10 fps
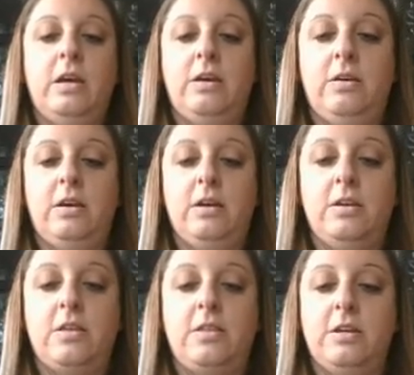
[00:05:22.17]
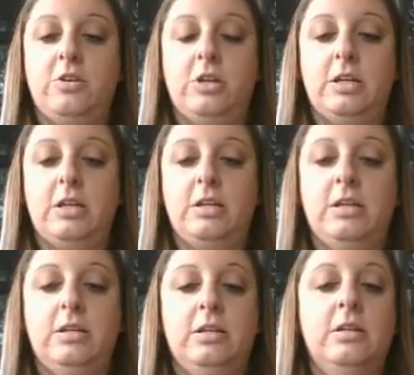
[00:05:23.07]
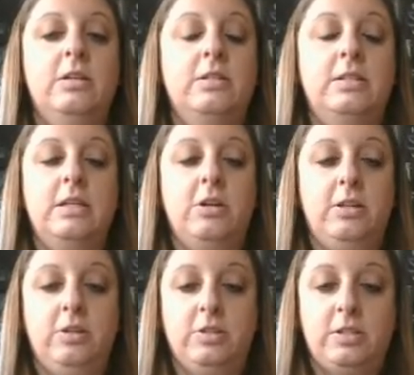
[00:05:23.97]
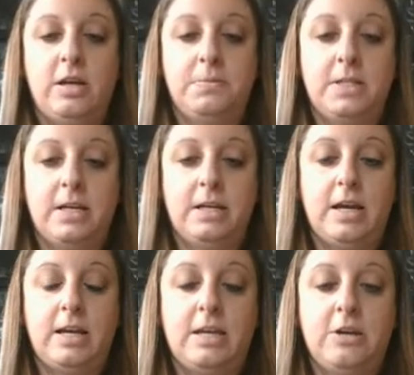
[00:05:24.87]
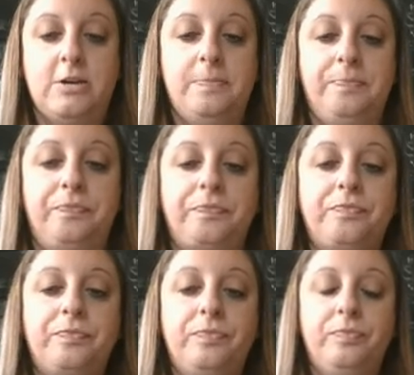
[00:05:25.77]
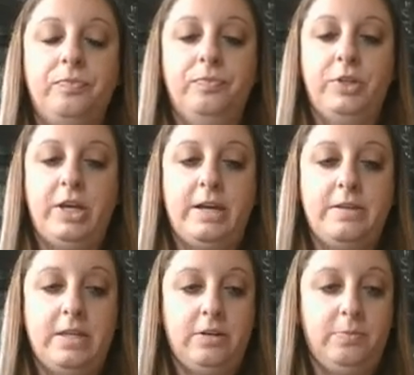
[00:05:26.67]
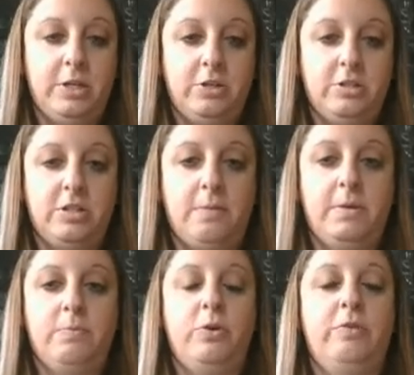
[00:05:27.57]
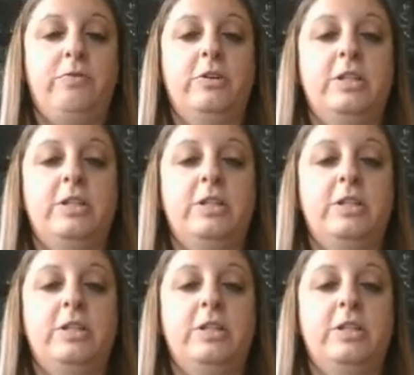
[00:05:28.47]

and then you're going to see our little stop sign guy here. Okay, and that'll be your stopping point for